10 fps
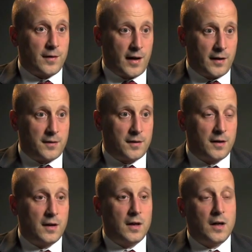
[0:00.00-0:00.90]
of late.
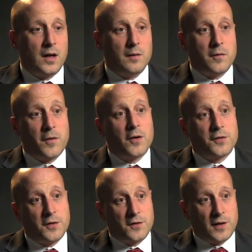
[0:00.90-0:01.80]
Uh, the
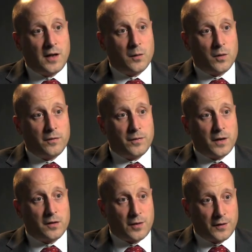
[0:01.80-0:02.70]
first is dealing with
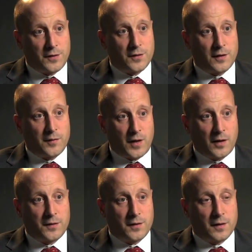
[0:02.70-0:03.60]
the crisis in
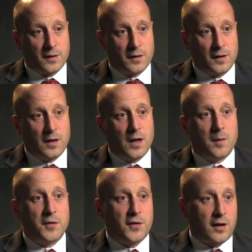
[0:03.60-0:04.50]
Afghanistan,
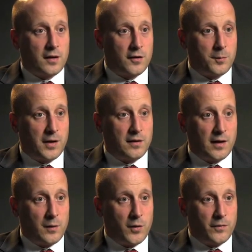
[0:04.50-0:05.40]
and the second has been
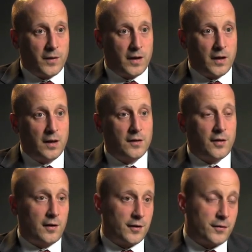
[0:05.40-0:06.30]
dealing with the
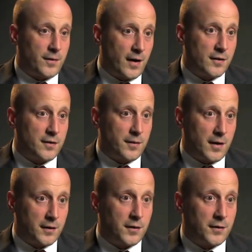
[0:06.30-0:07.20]
terrorist threat to
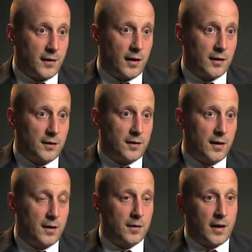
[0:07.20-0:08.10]
the United
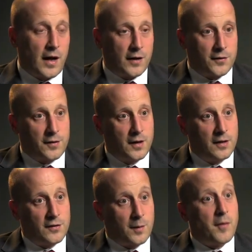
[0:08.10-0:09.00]
States that has
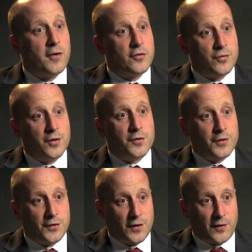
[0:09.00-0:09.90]
some of its
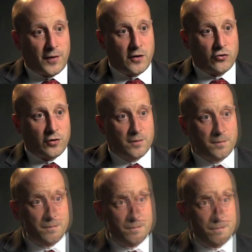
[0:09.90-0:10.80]
roots in South Asia.